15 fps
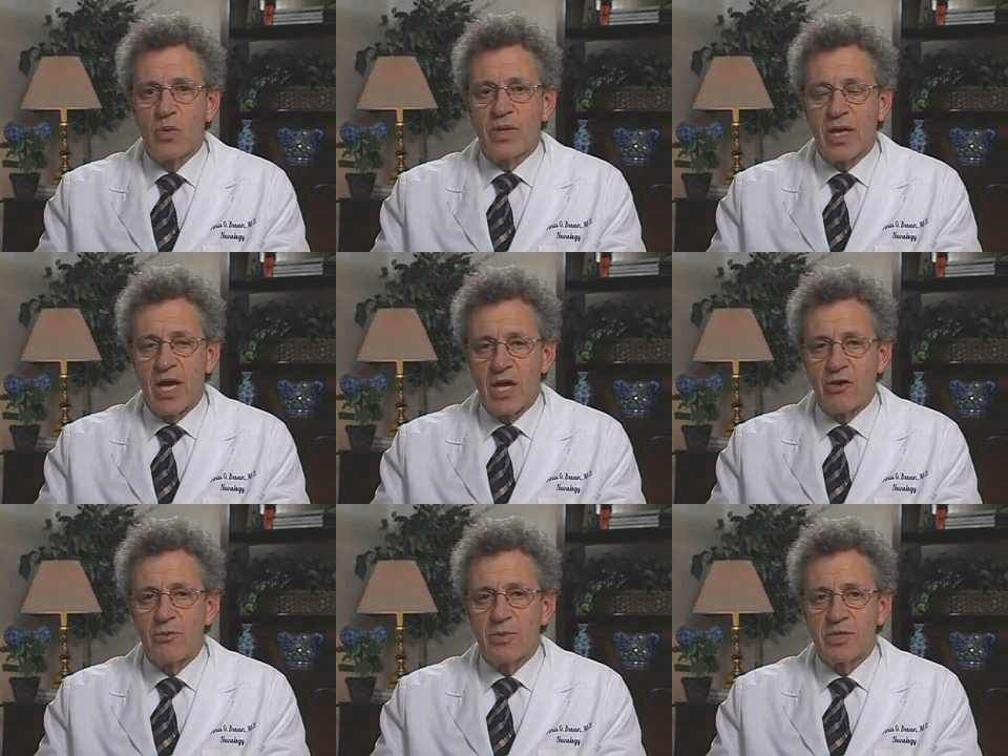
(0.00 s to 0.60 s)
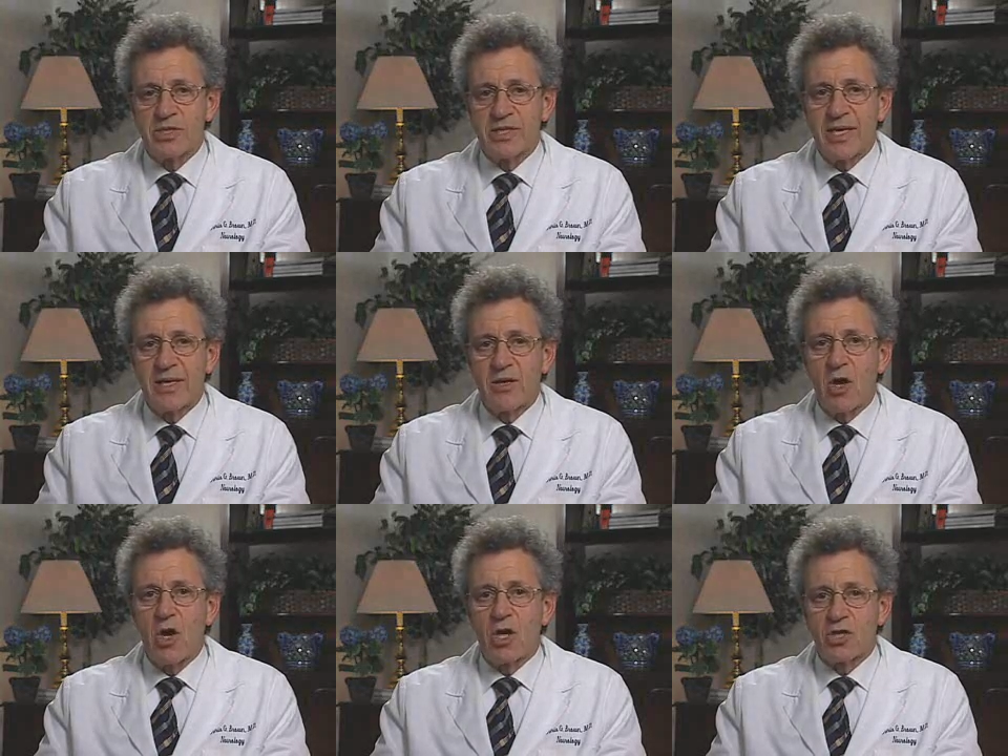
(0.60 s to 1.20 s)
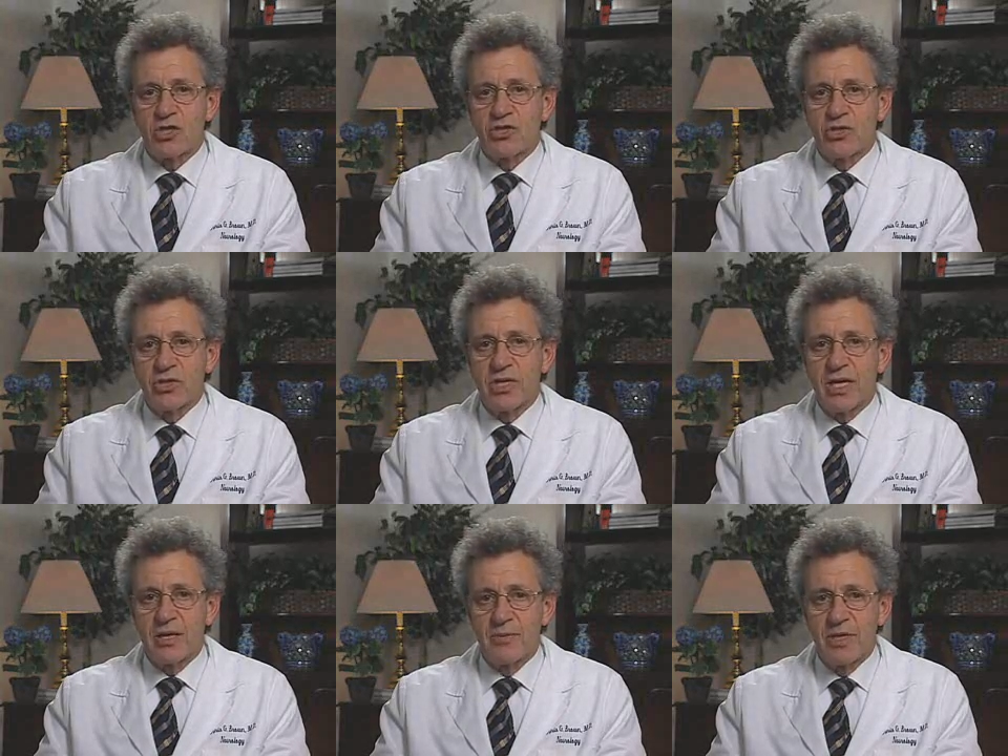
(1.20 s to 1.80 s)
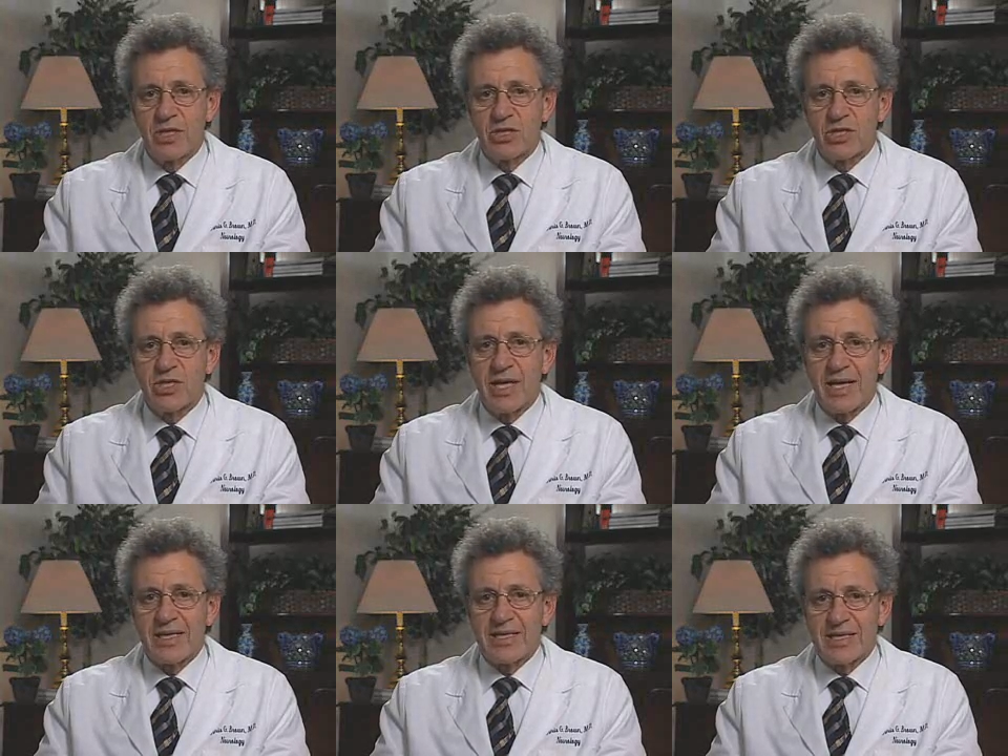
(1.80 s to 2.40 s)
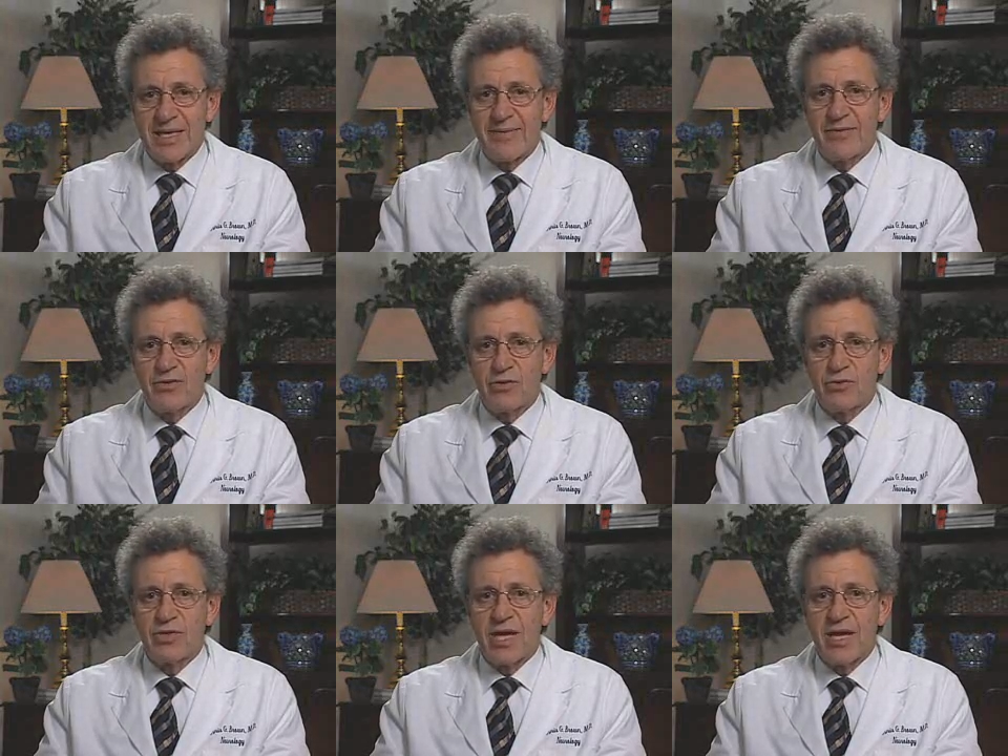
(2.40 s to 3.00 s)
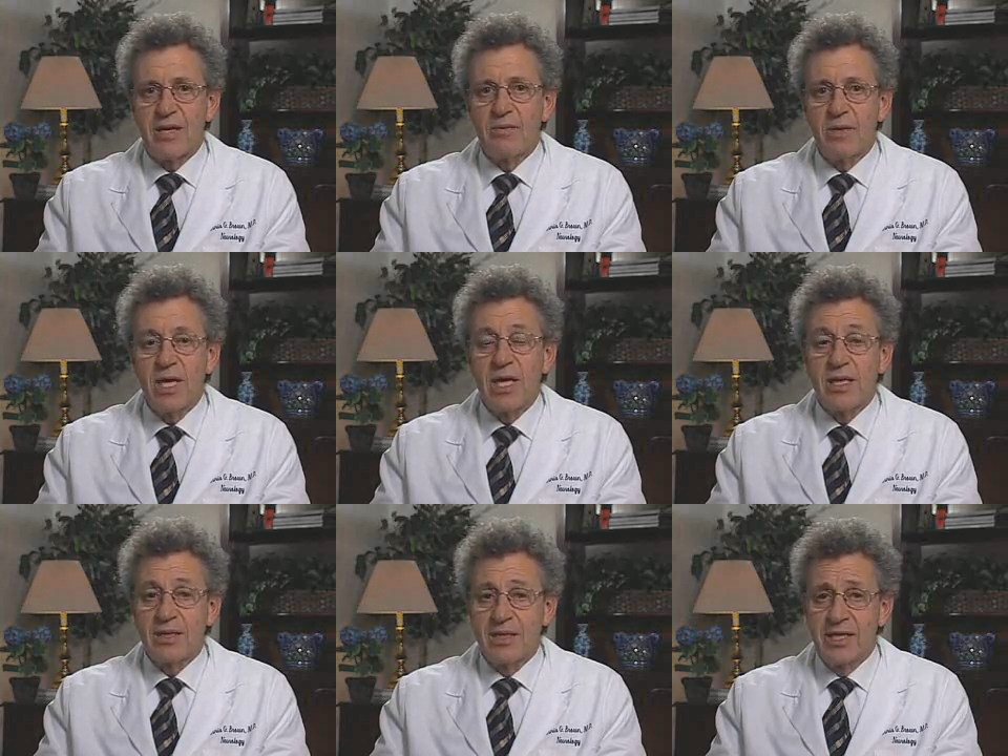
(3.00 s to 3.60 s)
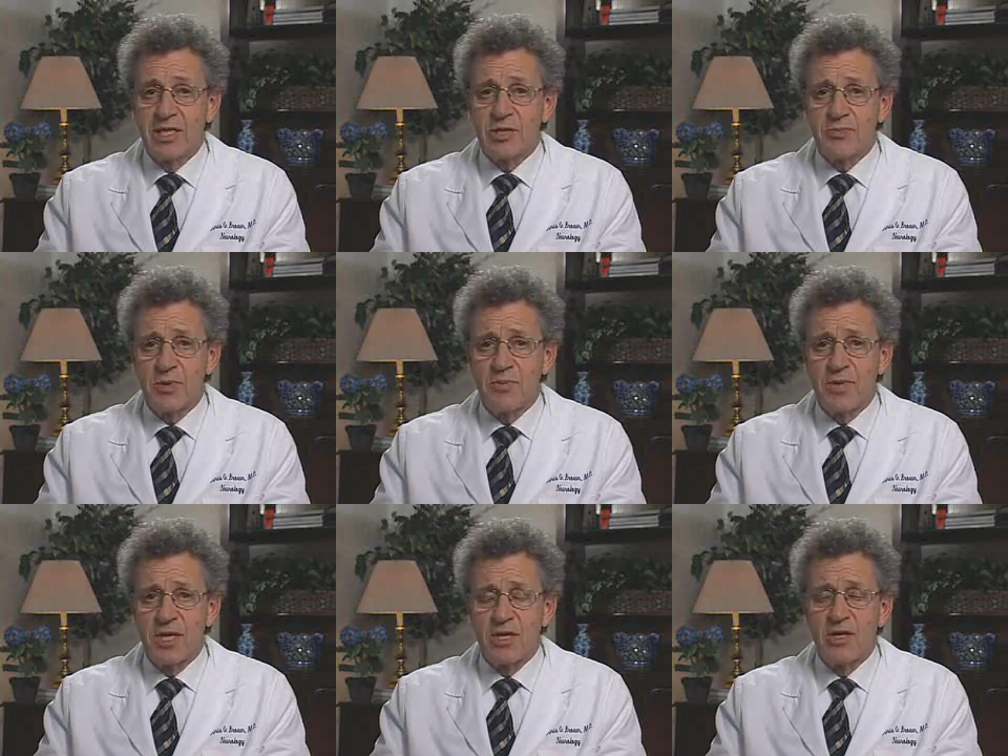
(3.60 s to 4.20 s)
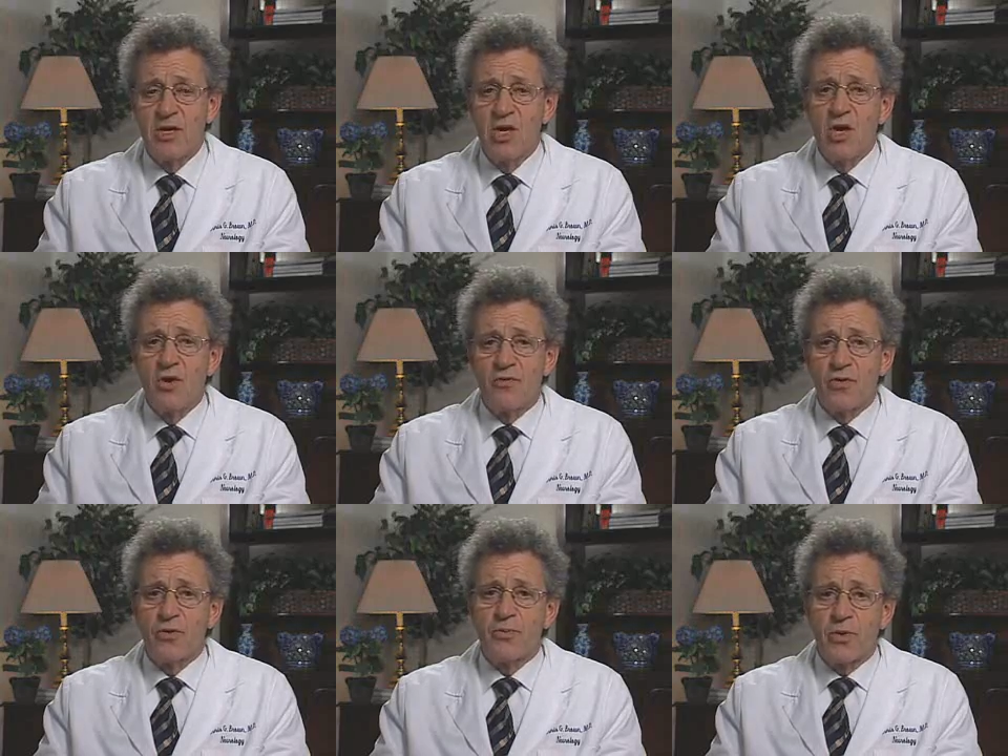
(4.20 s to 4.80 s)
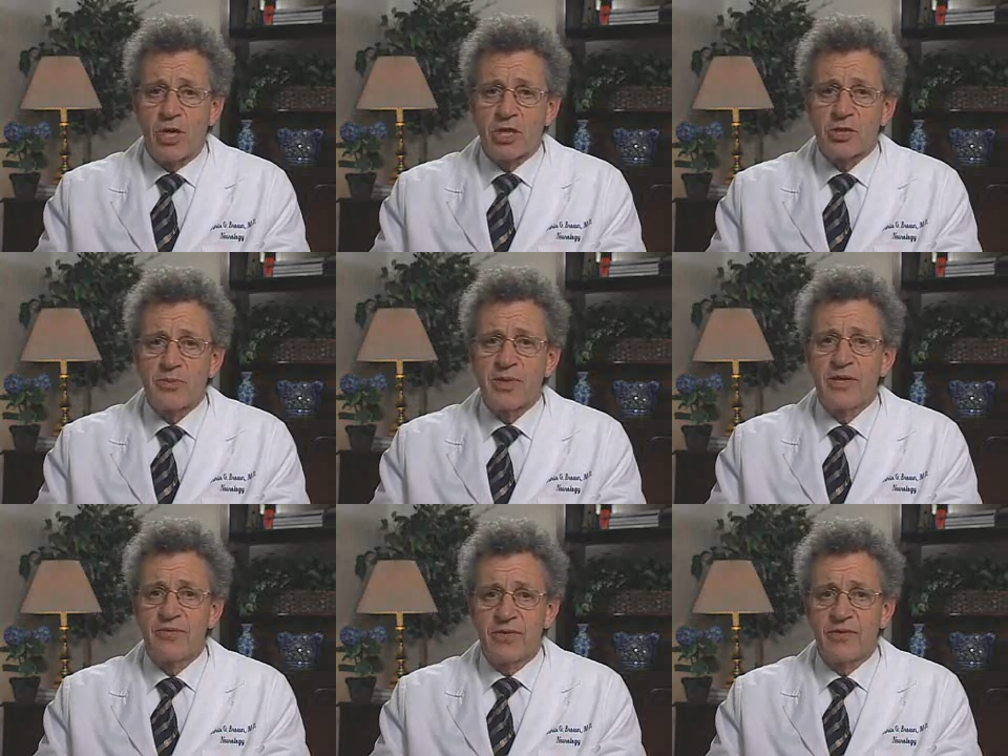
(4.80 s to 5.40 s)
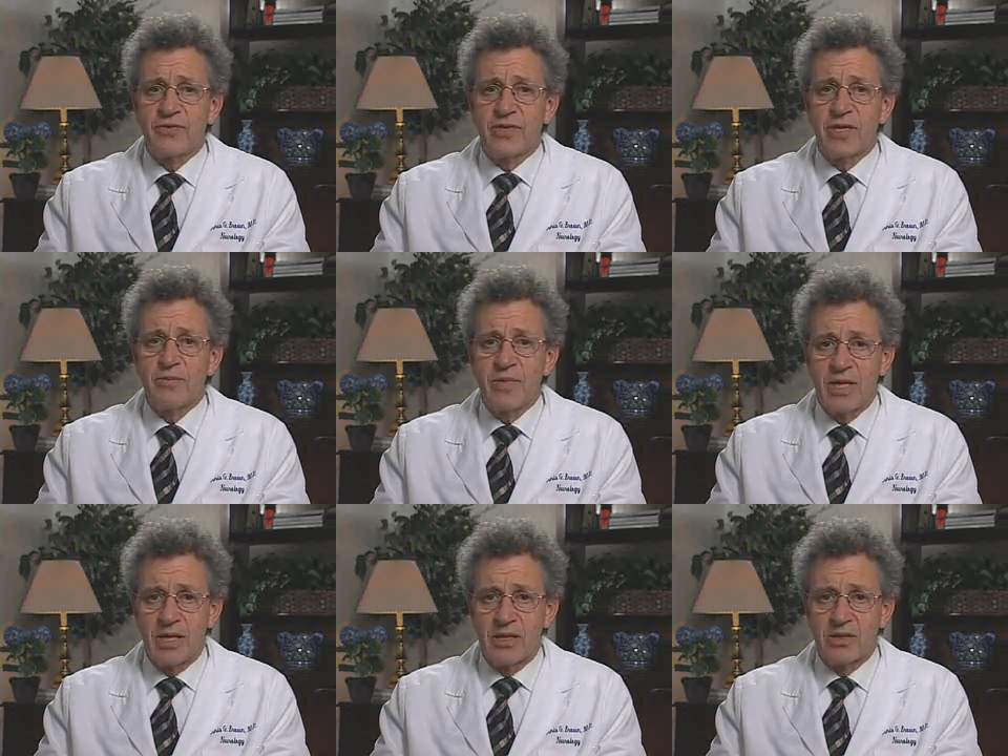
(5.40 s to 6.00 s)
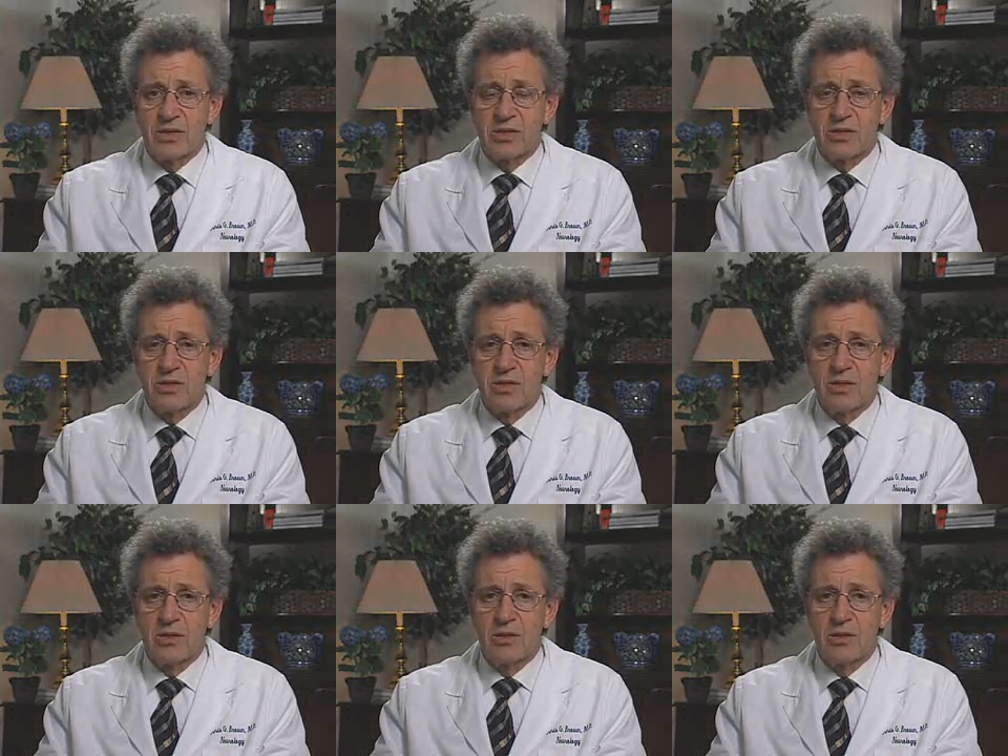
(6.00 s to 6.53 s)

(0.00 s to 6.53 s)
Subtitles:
with 100% oxygen administered at 7 to 10 liters per minute for approximately 15 minutes.